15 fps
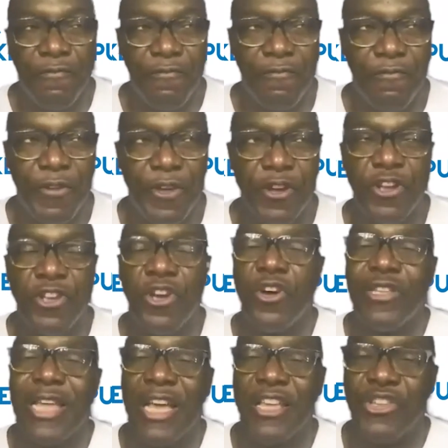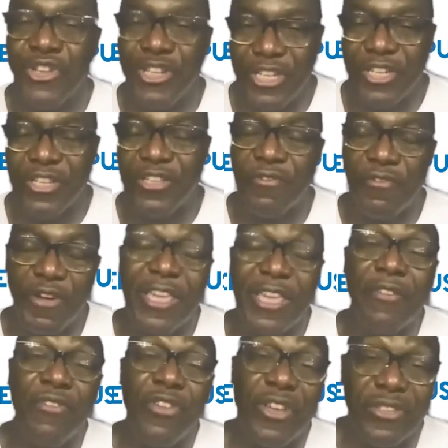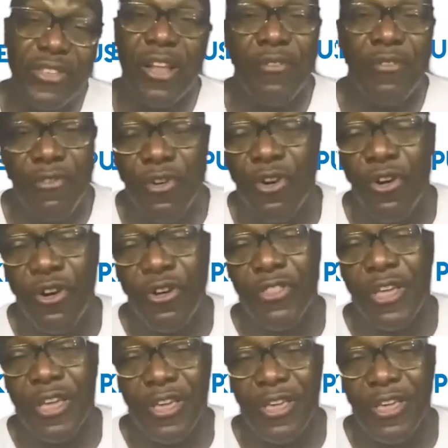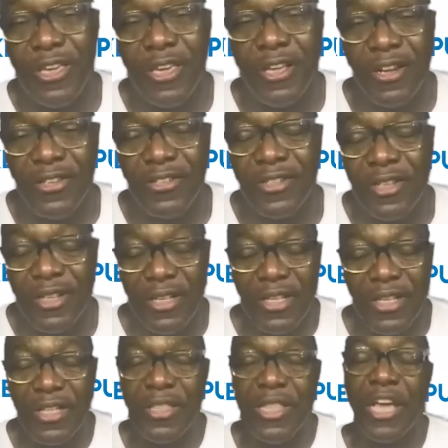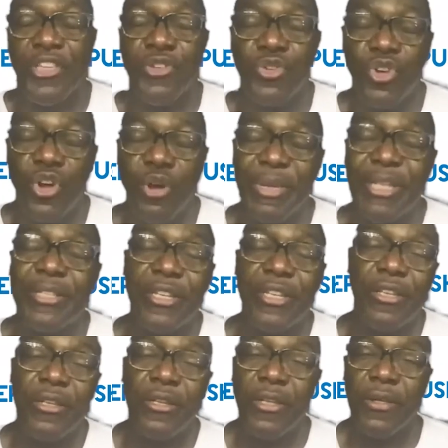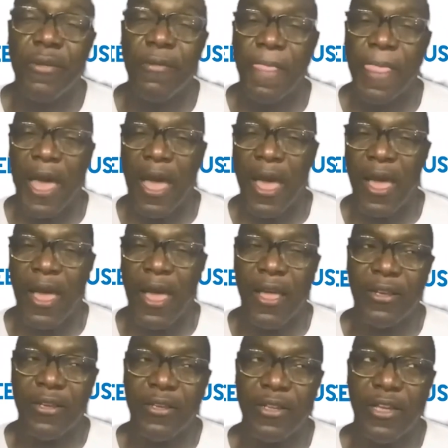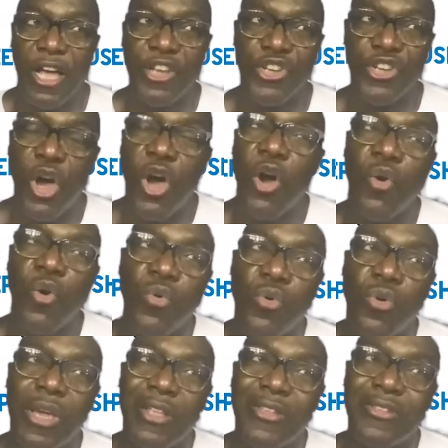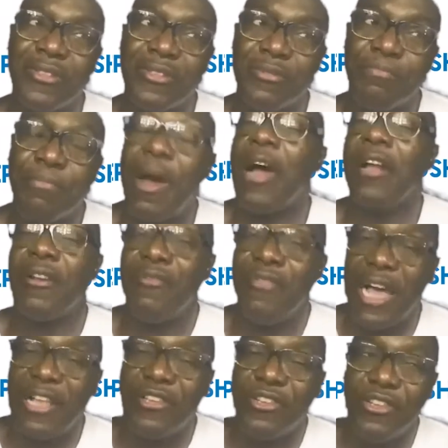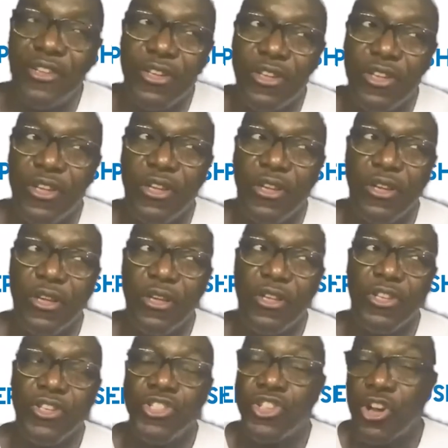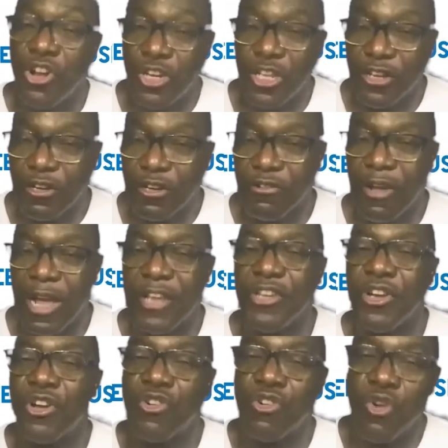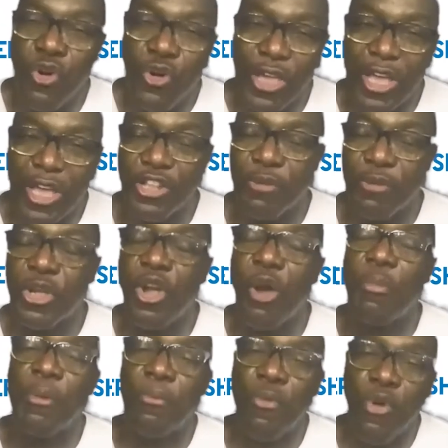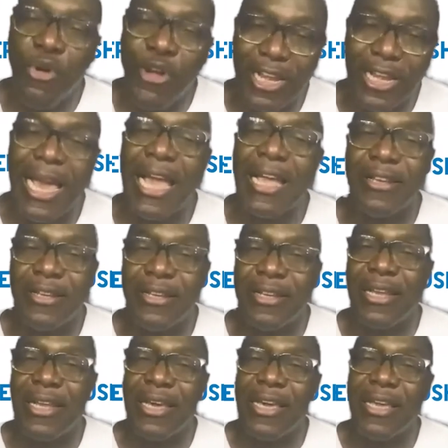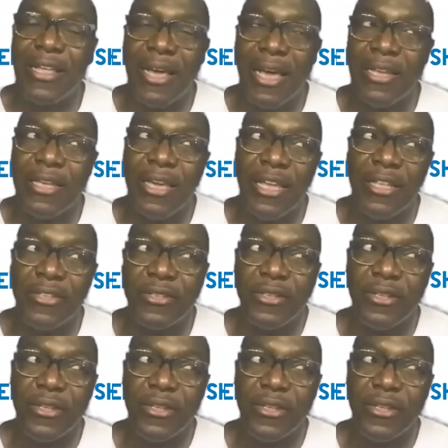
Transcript: figured out that you needed to forgive yourself for the ills that you committed. And now it's part of that journey, right? You're growing and you're becoming more enlightened, and hence,